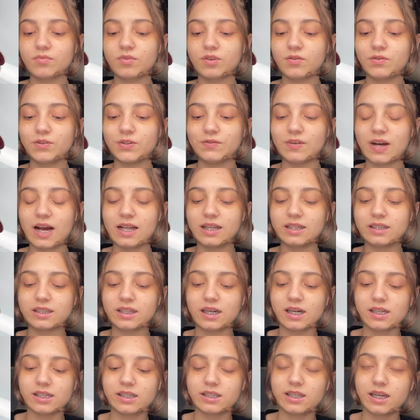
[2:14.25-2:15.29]
for
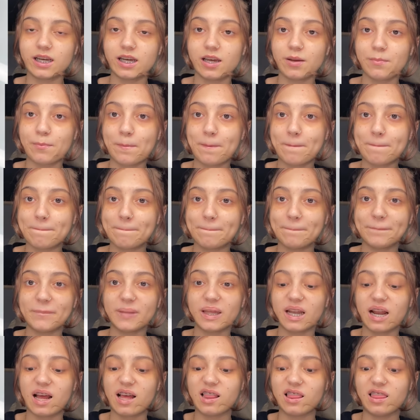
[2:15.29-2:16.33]
valentine's day
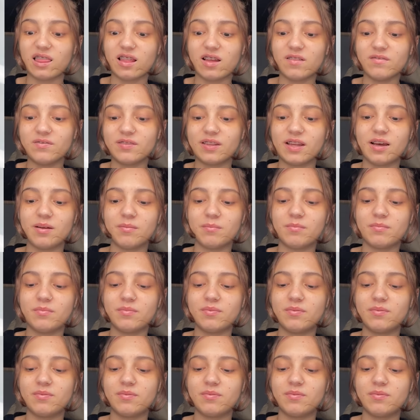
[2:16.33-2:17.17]
and i love them